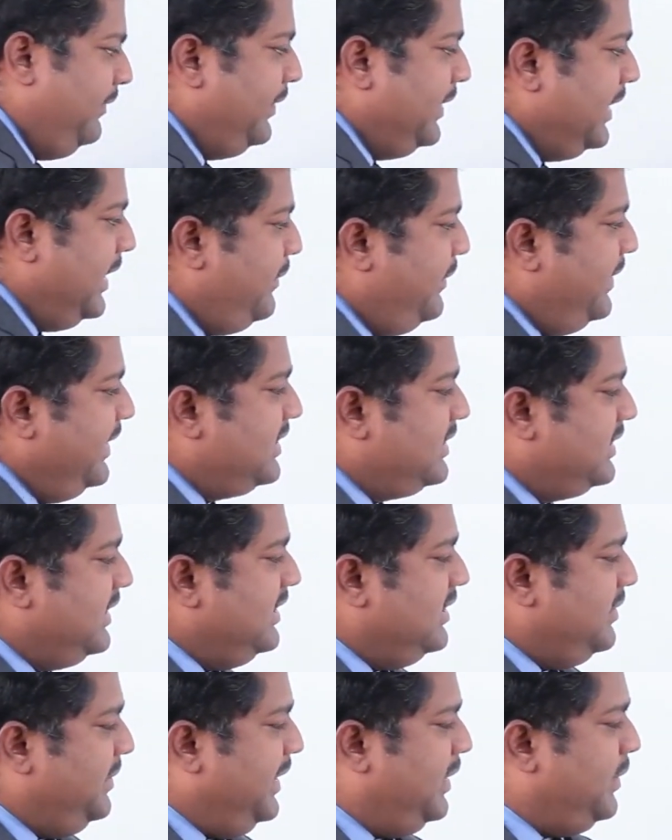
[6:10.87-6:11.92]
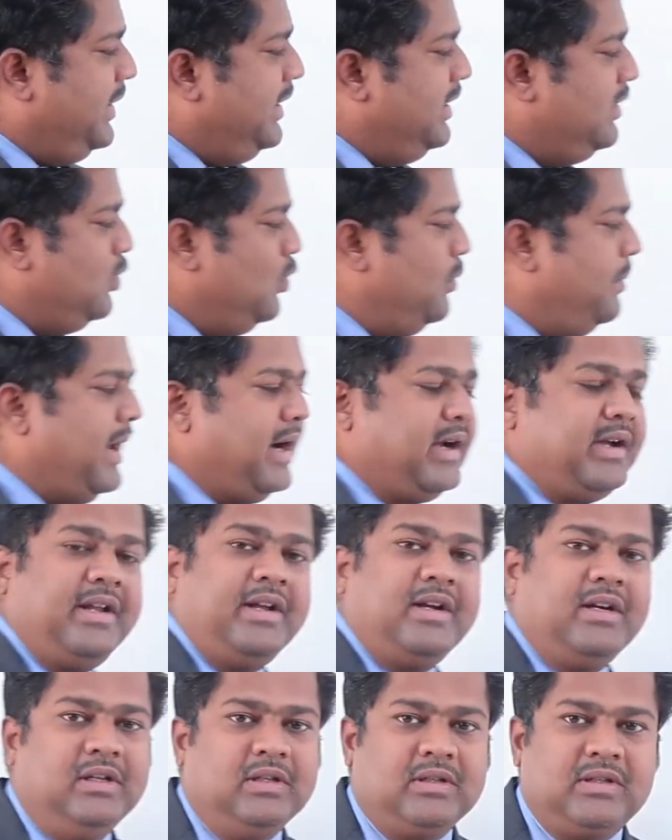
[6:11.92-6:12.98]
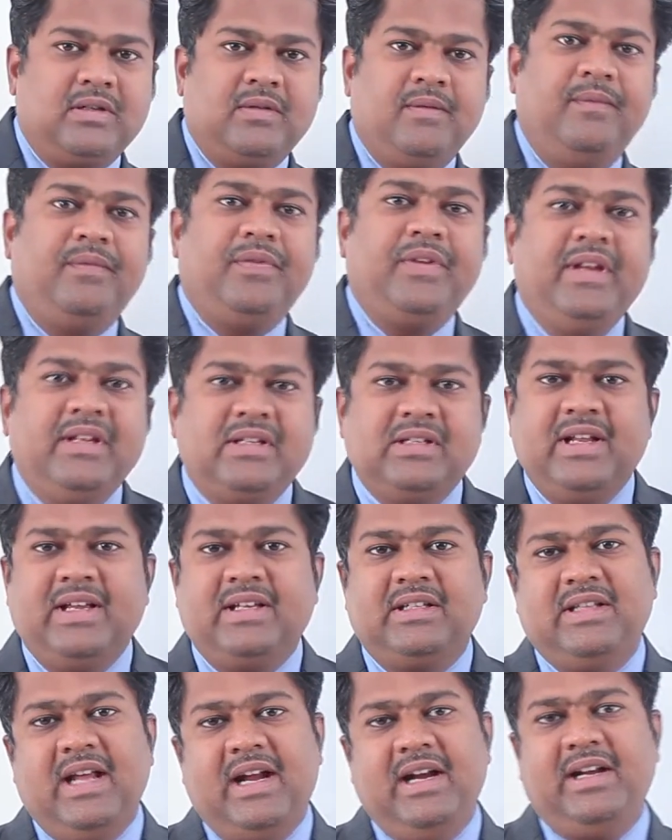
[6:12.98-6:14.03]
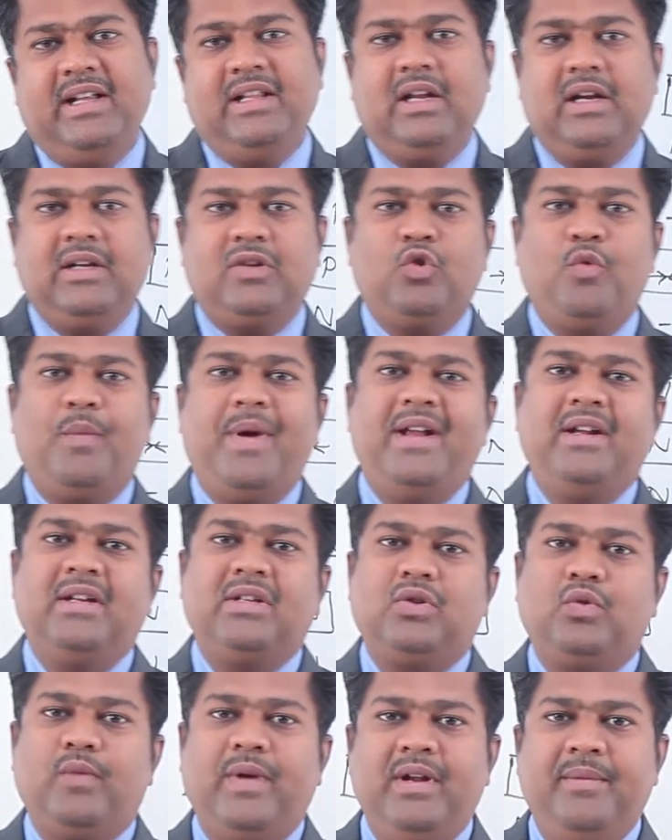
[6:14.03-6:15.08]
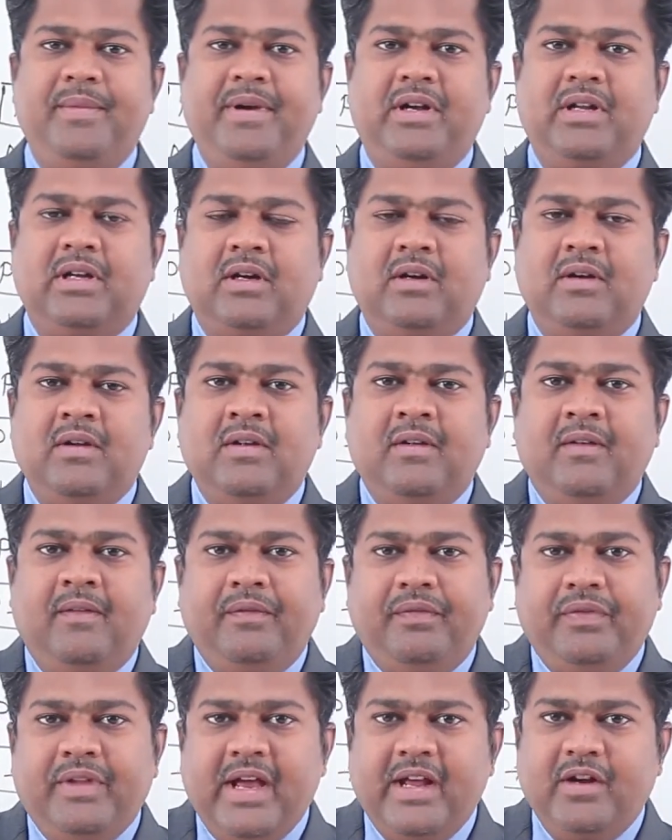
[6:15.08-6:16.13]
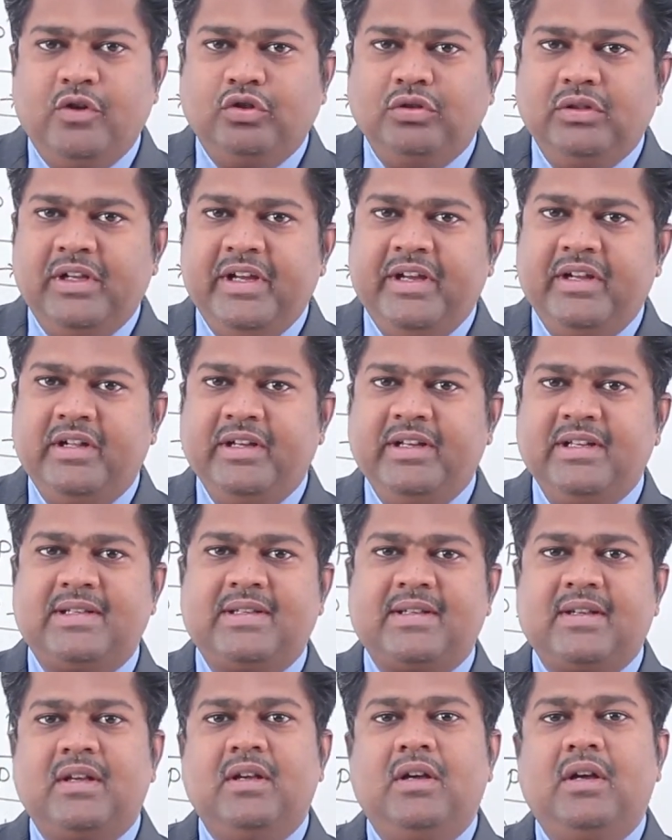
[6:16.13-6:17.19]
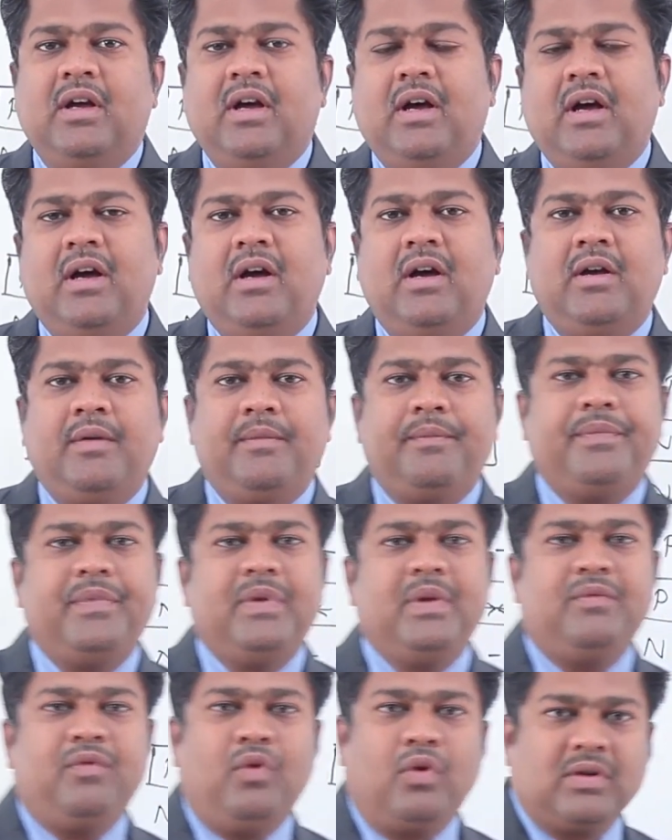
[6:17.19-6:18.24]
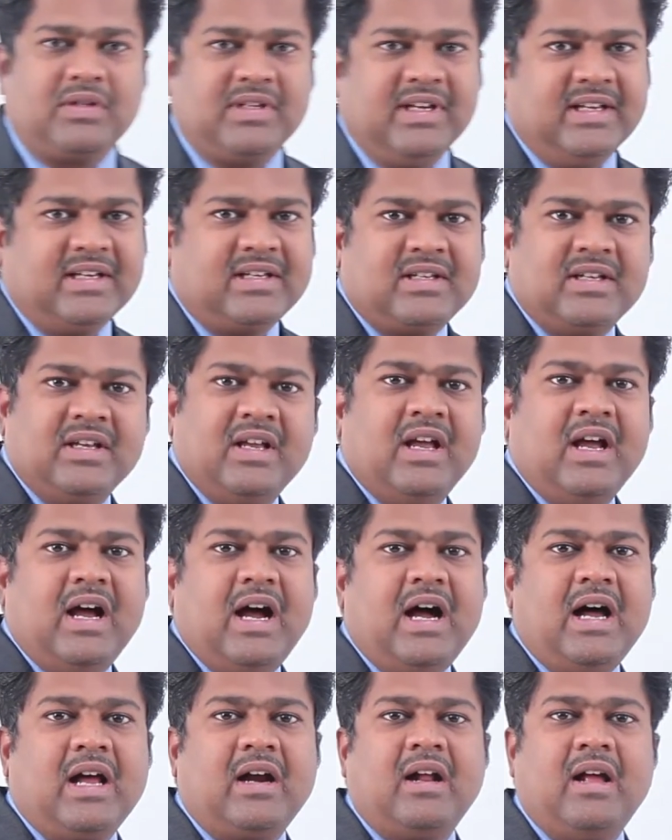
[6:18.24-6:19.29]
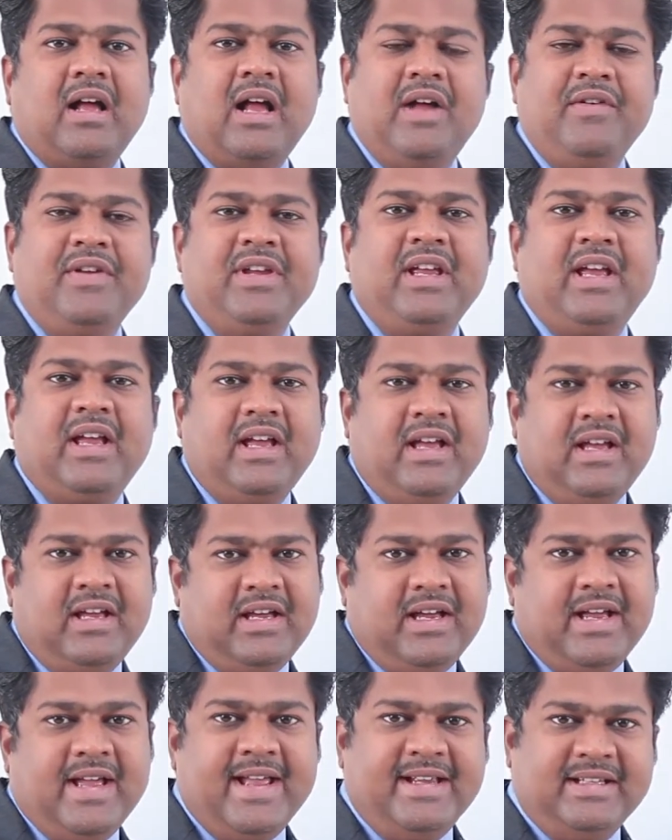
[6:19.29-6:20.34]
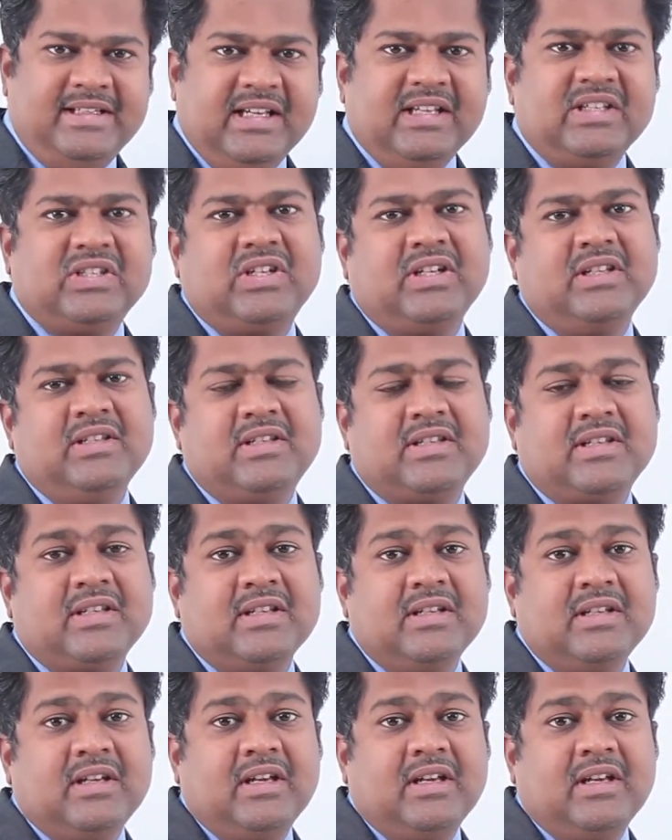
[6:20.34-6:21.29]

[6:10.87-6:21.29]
If distance between two particles is less than 10 raised to minus 12 meter, then only these forces are having existence.